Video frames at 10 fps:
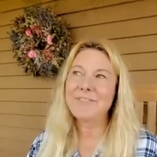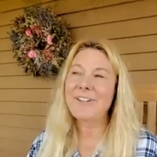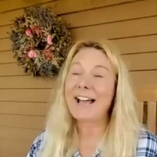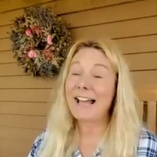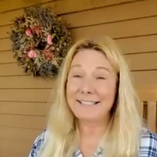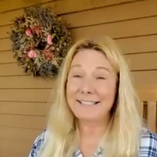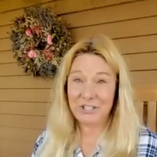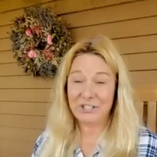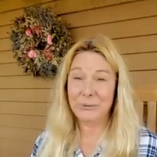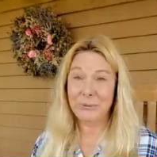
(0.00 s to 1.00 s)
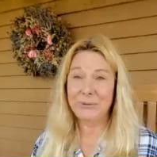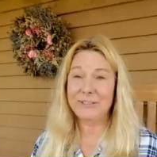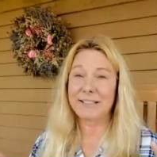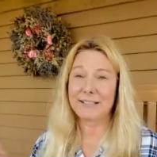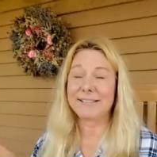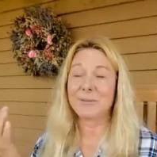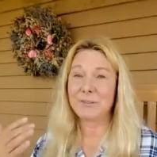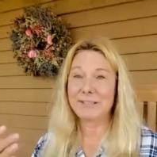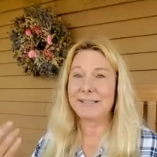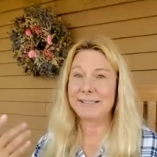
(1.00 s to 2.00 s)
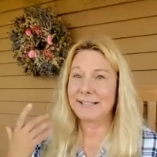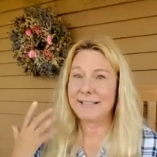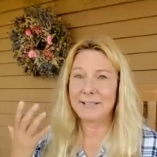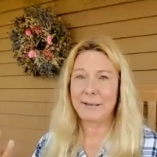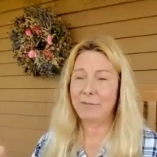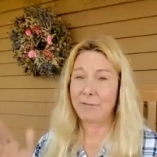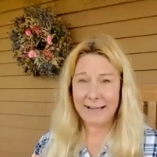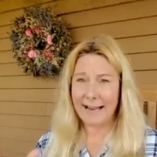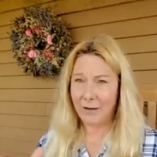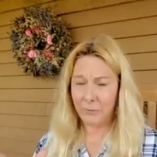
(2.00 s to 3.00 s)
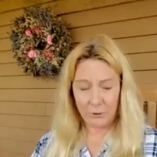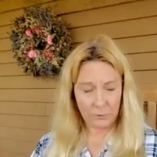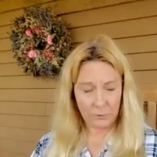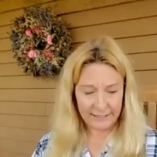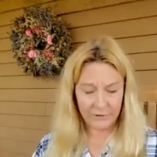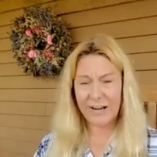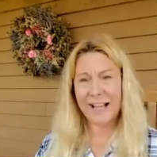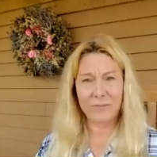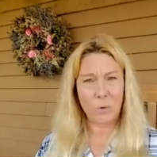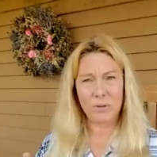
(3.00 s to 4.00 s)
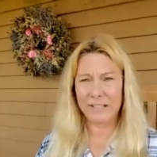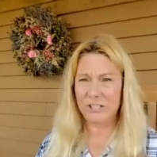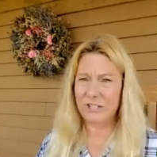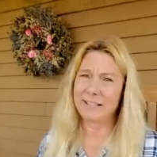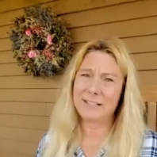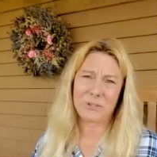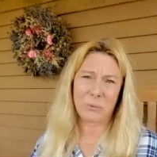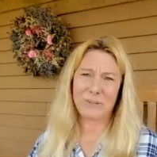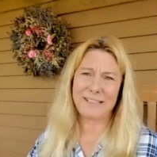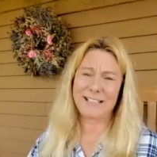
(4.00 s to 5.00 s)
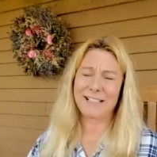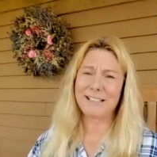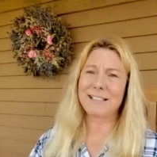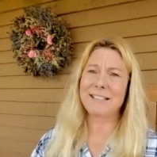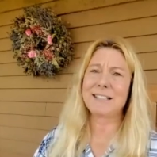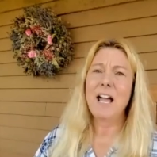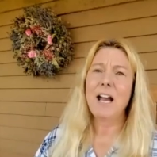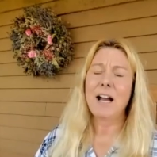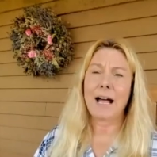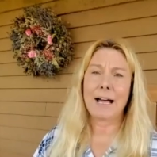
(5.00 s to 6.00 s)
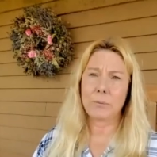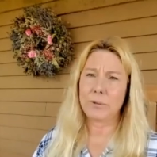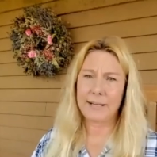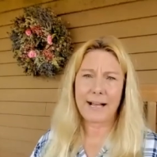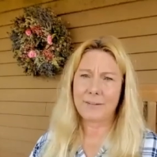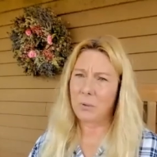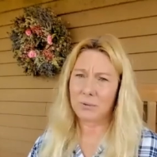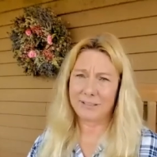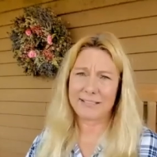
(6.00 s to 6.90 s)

If I had to choose and someone said to me right now, you can either have only chickens or only ducks, I would have only